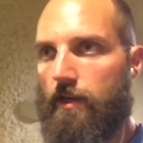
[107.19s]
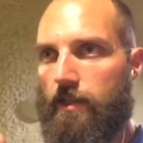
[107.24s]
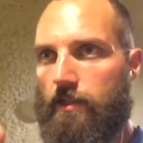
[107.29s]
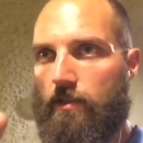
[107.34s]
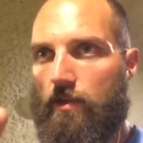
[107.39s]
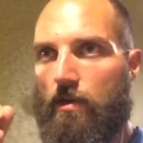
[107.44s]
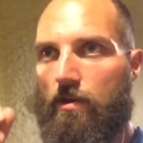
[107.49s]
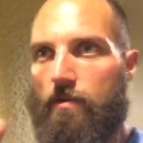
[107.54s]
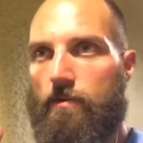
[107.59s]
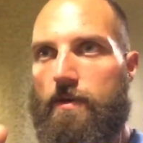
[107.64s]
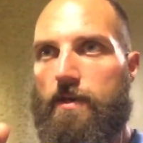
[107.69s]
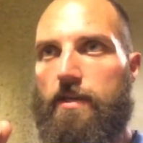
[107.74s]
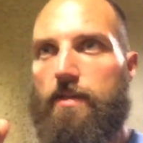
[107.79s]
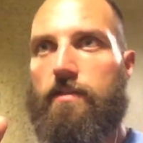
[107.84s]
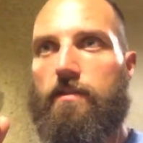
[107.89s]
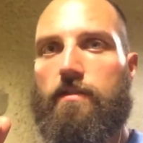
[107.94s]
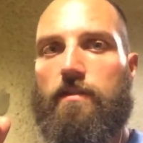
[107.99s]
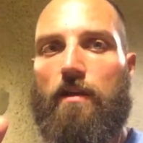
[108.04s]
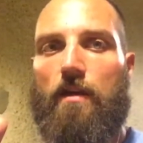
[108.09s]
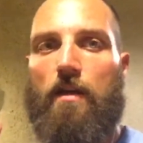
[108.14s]
It's
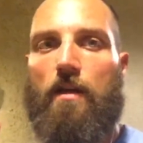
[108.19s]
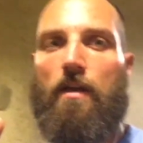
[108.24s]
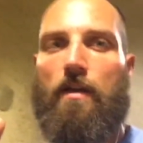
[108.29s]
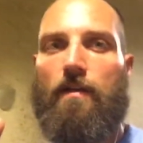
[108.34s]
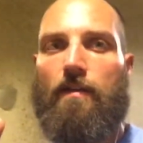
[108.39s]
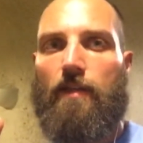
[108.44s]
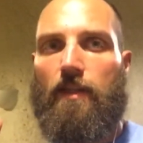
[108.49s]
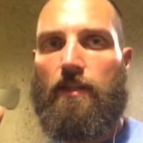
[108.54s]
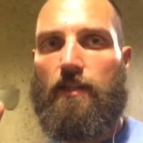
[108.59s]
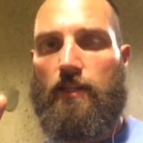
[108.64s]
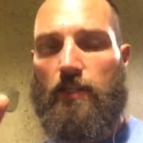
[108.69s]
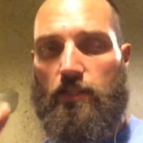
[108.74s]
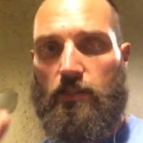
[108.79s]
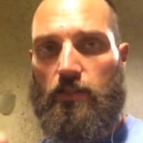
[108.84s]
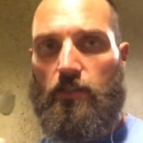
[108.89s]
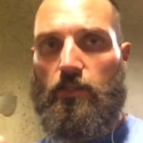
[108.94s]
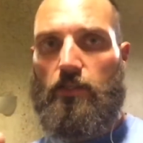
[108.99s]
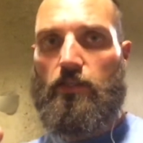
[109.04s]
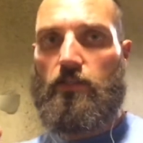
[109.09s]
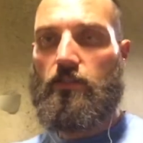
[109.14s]
always that this
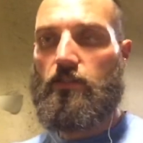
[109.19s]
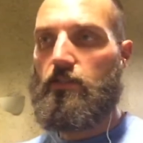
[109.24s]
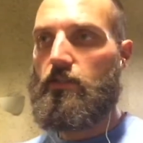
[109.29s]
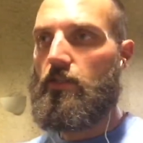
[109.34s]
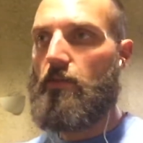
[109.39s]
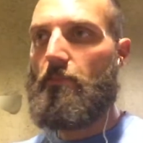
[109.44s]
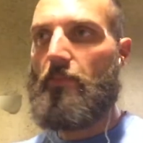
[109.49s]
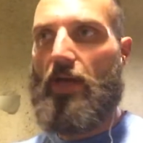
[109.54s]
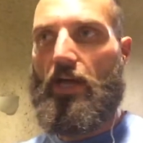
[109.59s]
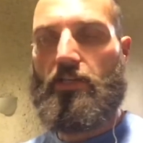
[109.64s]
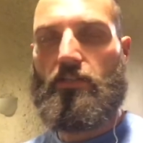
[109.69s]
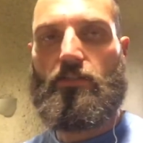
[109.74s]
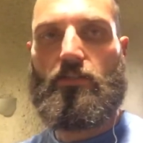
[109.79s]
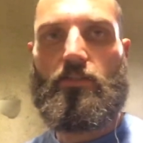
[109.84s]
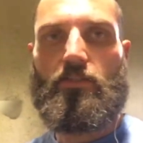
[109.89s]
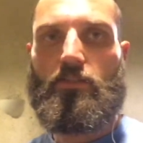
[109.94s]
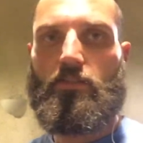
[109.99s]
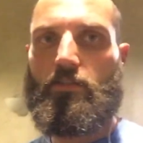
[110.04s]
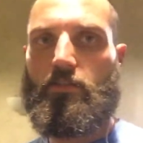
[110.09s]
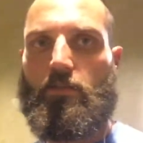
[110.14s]
is the best.
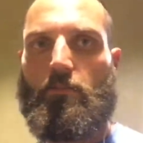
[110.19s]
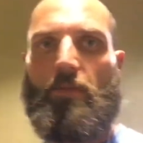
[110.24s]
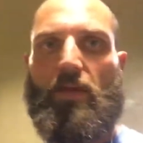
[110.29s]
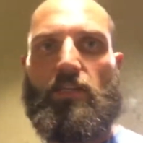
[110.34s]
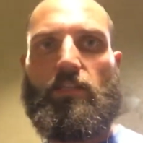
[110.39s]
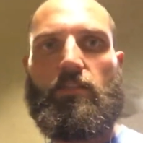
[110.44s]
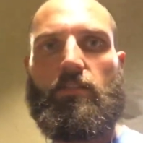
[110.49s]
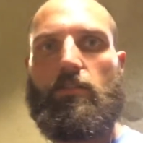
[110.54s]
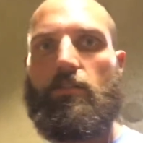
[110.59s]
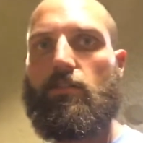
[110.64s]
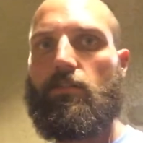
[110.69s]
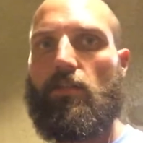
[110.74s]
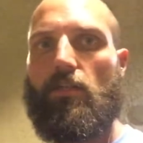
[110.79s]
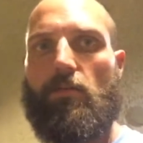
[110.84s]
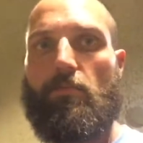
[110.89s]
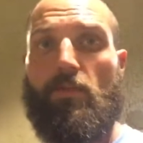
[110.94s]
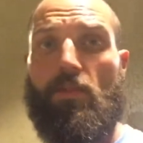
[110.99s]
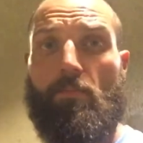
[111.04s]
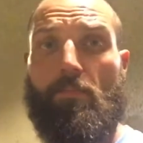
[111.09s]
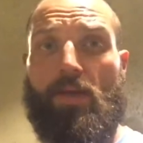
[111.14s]
This is the best. This is going
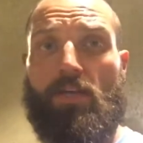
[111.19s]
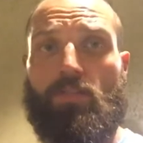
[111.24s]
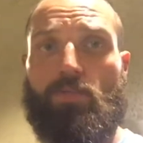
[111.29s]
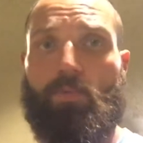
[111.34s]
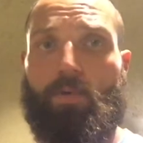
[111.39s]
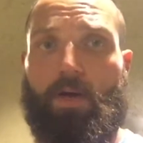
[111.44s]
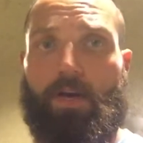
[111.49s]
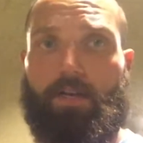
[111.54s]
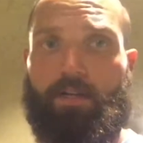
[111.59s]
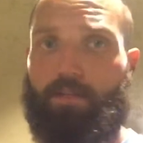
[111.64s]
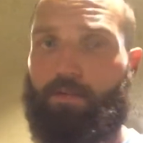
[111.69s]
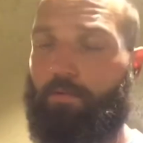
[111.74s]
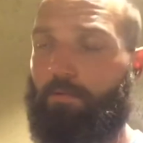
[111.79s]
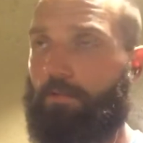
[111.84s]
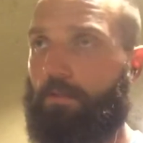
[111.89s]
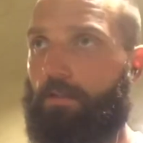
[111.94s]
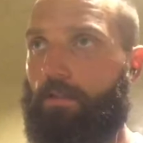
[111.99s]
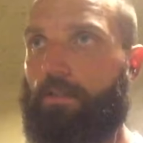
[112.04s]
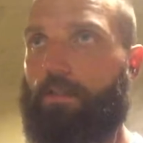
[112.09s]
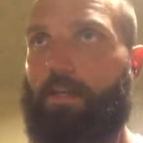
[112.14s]
to be the best wine in the
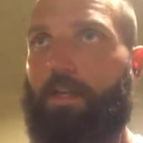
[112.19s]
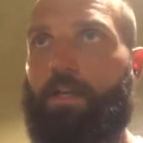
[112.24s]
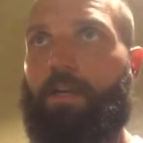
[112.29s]
world.